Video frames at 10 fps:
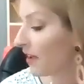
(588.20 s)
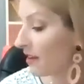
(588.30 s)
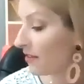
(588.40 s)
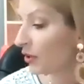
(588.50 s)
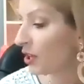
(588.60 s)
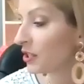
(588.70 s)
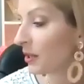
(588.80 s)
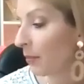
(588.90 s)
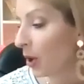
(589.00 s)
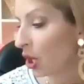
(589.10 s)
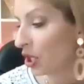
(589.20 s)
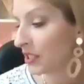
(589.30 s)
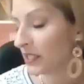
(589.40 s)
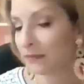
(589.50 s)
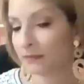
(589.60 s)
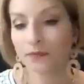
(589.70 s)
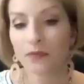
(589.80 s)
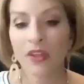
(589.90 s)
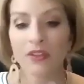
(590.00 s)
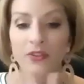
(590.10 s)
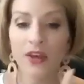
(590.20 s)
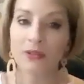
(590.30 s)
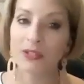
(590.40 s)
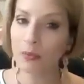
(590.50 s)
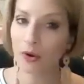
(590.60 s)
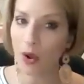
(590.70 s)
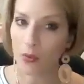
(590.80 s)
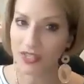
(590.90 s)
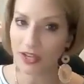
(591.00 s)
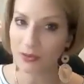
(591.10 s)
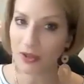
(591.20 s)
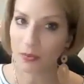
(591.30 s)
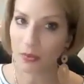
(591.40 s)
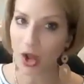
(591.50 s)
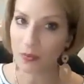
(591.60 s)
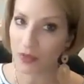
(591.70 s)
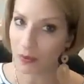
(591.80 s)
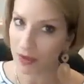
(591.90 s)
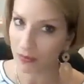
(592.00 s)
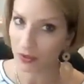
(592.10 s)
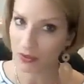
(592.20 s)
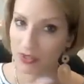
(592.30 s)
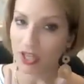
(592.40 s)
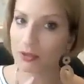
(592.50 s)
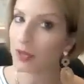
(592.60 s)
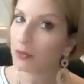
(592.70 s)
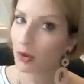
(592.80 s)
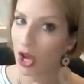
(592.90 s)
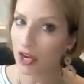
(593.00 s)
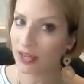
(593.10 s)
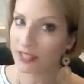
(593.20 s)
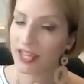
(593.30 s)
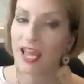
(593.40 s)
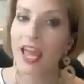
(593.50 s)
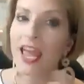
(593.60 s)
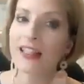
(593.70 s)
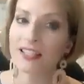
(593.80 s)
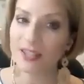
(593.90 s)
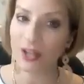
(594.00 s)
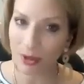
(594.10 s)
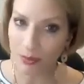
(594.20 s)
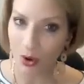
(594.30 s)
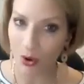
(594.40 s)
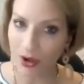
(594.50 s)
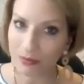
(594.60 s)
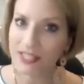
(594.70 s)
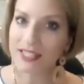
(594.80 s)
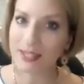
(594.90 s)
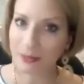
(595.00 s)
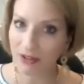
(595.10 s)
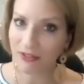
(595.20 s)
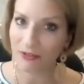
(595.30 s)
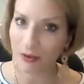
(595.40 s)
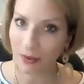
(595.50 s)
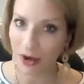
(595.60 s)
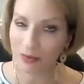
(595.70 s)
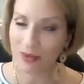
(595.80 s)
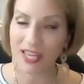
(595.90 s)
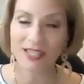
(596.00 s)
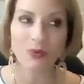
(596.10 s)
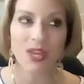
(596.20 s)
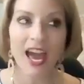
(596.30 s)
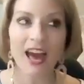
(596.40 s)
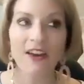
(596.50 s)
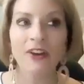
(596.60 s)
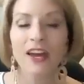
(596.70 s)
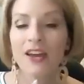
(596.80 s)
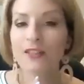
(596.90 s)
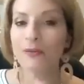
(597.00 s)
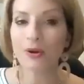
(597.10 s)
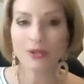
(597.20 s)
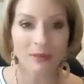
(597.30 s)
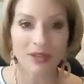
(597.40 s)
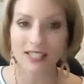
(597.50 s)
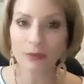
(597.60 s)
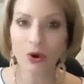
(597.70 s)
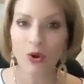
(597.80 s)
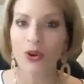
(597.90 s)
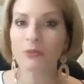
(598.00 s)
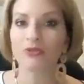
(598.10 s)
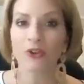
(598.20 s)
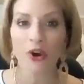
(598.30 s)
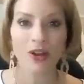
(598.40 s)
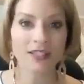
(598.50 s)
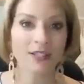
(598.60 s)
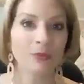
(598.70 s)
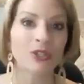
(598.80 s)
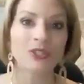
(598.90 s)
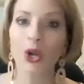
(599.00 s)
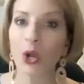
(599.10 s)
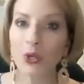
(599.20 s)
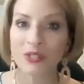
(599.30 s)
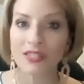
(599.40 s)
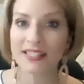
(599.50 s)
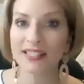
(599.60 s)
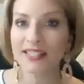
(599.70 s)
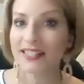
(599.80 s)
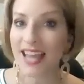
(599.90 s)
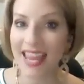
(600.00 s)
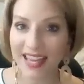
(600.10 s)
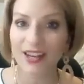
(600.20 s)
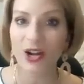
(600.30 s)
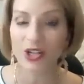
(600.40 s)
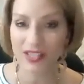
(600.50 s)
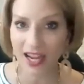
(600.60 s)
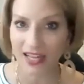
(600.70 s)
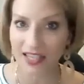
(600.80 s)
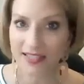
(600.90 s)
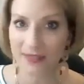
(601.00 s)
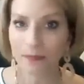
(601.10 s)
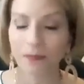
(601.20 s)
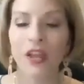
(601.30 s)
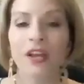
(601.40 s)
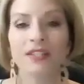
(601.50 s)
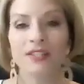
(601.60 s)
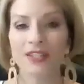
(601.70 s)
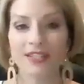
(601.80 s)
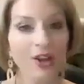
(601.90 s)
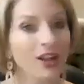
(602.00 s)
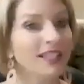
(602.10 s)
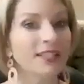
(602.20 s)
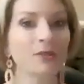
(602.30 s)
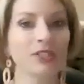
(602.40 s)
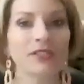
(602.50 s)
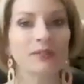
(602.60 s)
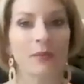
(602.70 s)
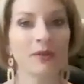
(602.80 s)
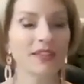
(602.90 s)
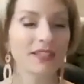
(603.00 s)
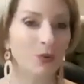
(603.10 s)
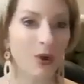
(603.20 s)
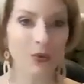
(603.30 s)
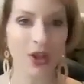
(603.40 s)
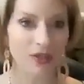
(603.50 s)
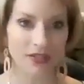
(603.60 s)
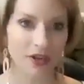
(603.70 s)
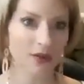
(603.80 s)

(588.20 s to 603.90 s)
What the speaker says: favorite part. So that was we talked about the people, we talked about the product, let's talk about the programs. This is my favorite part because we have the most amazing programs for our customers, our hostesses, and our stylists. So let's talk customers. I mean, this is where we all